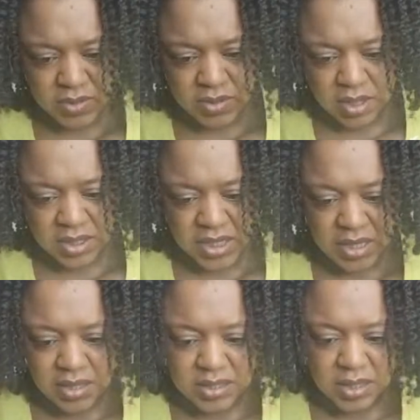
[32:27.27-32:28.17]
Going to
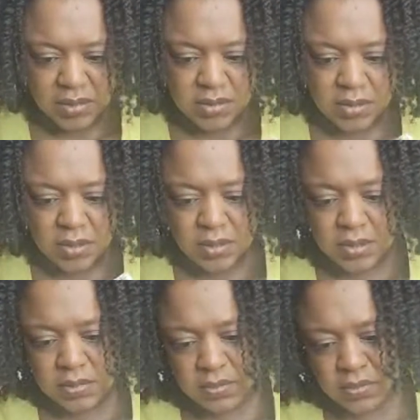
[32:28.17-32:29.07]
take these out so you
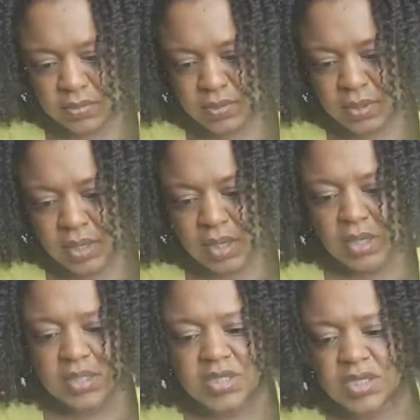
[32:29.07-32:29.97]
can
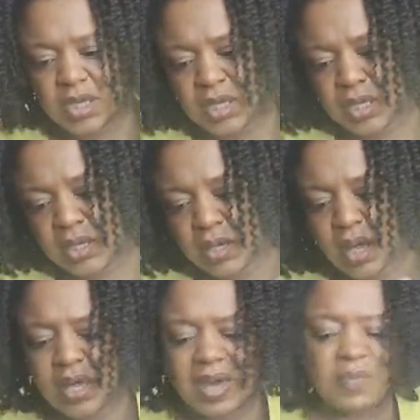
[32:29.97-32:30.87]
see.
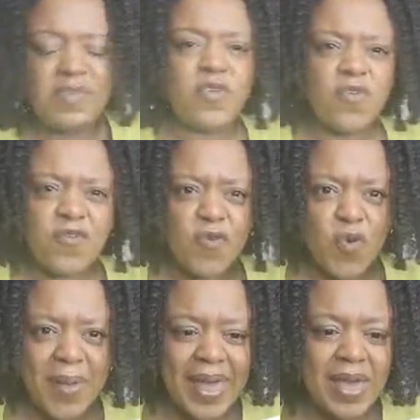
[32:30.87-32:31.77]
Again, we've got
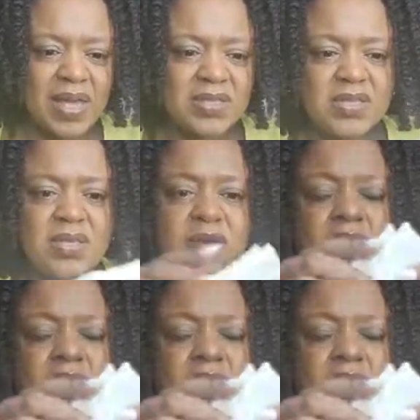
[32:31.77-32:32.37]
four pairs.